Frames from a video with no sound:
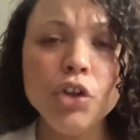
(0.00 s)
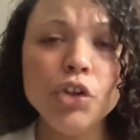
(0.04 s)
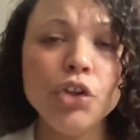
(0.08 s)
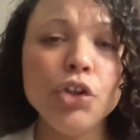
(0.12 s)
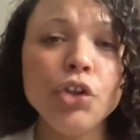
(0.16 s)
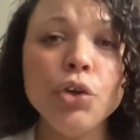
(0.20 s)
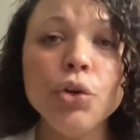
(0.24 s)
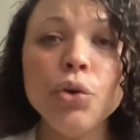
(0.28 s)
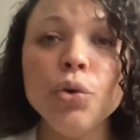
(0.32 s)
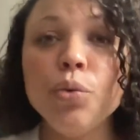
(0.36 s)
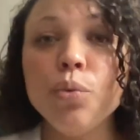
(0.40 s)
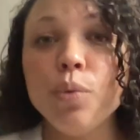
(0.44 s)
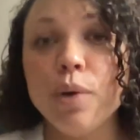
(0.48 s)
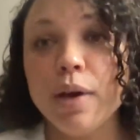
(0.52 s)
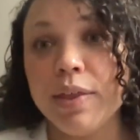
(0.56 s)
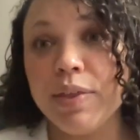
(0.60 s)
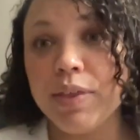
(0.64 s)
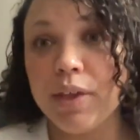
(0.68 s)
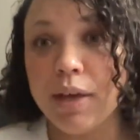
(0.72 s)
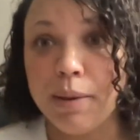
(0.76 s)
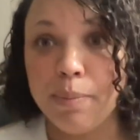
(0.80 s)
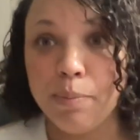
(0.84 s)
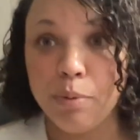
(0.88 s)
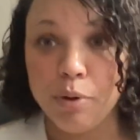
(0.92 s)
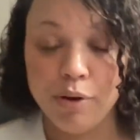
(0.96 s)
you with
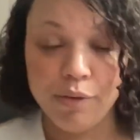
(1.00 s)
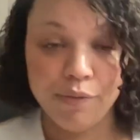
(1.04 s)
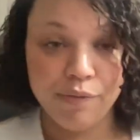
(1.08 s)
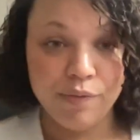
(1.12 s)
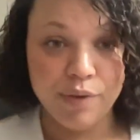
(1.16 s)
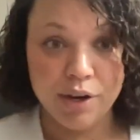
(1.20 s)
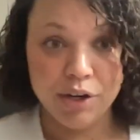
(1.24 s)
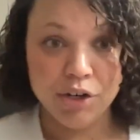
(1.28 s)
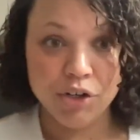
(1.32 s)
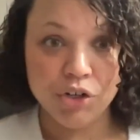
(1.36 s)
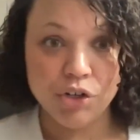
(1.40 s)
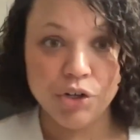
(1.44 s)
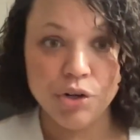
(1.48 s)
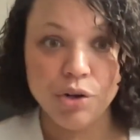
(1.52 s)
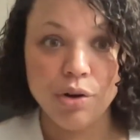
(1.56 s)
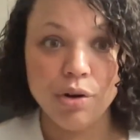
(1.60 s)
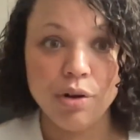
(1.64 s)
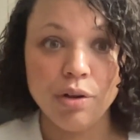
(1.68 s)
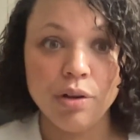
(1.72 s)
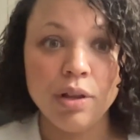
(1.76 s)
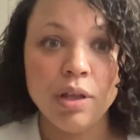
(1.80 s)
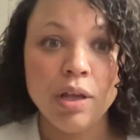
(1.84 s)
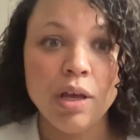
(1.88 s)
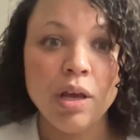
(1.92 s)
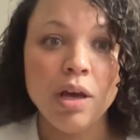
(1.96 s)
a
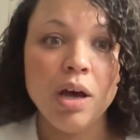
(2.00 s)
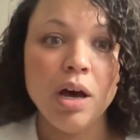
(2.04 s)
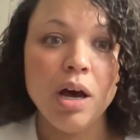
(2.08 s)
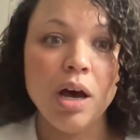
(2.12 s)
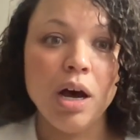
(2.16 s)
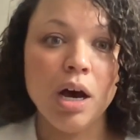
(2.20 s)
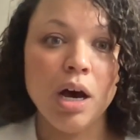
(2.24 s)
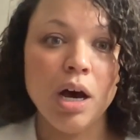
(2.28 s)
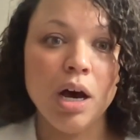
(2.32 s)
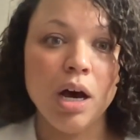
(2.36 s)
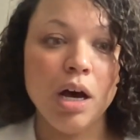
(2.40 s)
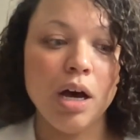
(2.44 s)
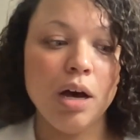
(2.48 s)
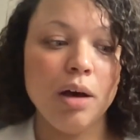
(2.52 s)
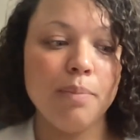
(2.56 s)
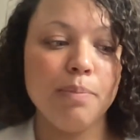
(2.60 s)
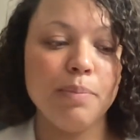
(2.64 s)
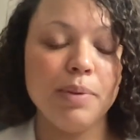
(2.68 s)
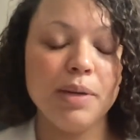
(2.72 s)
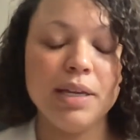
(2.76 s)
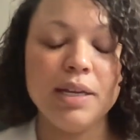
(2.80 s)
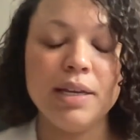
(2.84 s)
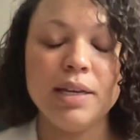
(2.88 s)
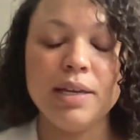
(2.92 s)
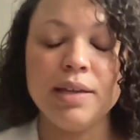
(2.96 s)
professional,
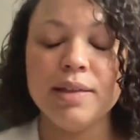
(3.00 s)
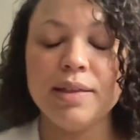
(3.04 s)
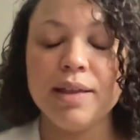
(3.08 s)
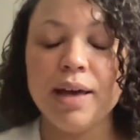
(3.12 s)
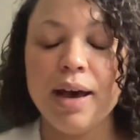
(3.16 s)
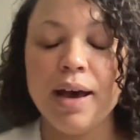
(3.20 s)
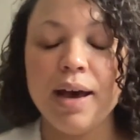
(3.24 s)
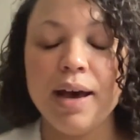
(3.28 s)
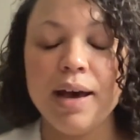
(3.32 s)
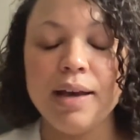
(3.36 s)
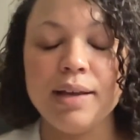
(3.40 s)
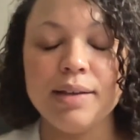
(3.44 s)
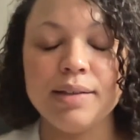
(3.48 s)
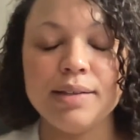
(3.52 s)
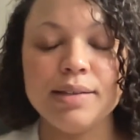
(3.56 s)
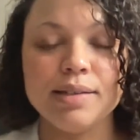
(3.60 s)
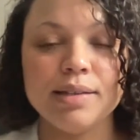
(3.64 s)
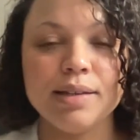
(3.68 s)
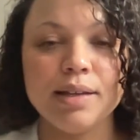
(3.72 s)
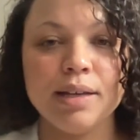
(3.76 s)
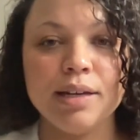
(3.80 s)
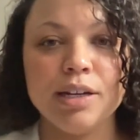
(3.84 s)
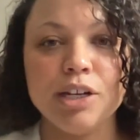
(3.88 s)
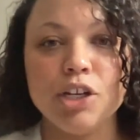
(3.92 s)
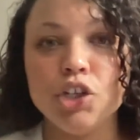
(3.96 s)
be that
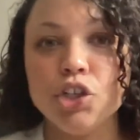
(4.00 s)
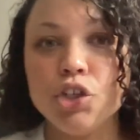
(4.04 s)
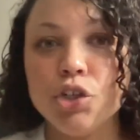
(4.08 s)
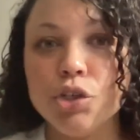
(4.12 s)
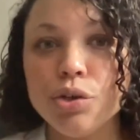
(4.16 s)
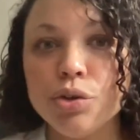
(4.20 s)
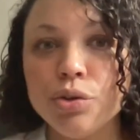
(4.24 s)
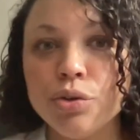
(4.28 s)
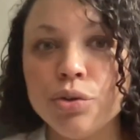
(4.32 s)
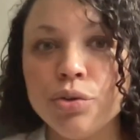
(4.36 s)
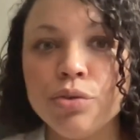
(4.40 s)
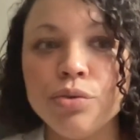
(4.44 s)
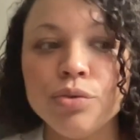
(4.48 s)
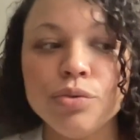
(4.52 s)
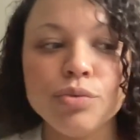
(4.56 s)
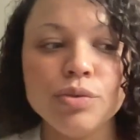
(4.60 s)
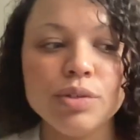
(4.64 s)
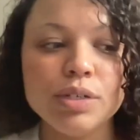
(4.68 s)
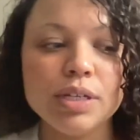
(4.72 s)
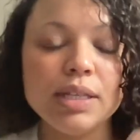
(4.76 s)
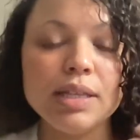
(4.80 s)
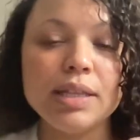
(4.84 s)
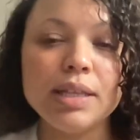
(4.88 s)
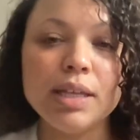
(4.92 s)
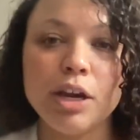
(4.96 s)
an
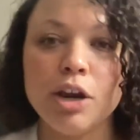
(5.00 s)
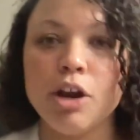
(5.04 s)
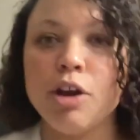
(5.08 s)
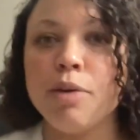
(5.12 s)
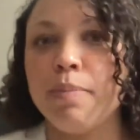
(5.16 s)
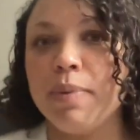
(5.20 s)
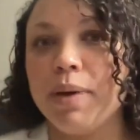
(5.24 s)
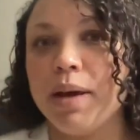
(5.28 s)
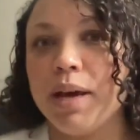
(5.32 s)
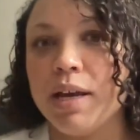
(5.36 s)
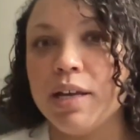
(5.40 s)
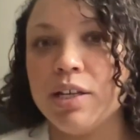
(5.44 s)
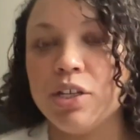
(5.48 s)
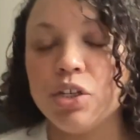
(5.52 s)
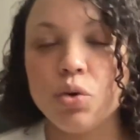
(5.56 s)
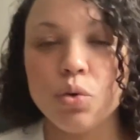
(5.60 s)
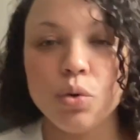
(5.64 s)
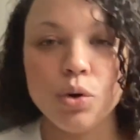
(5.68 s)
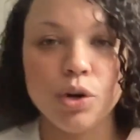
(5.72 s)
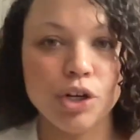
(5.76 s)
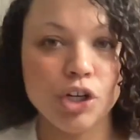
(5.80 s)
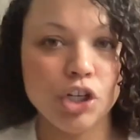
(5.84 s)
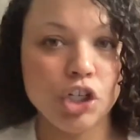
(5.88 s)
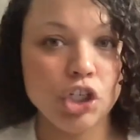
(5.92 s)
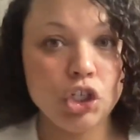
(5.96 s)
attuned therapist
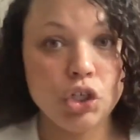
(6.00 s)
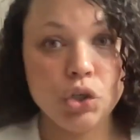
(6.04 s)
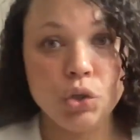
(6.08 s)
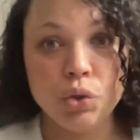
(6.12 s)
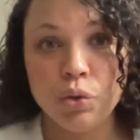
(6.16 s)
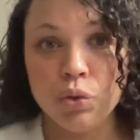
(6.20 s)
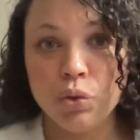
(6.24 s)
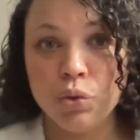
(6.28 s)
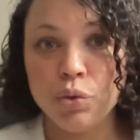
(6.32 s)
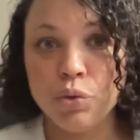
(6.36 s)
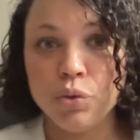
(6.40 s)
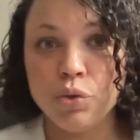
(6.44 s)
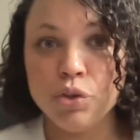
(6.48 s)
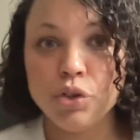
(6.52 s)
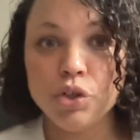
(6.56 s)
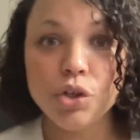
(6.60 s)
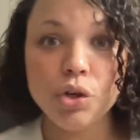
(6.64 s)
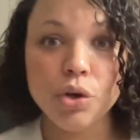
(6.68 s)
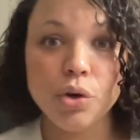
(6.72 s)
or an attuned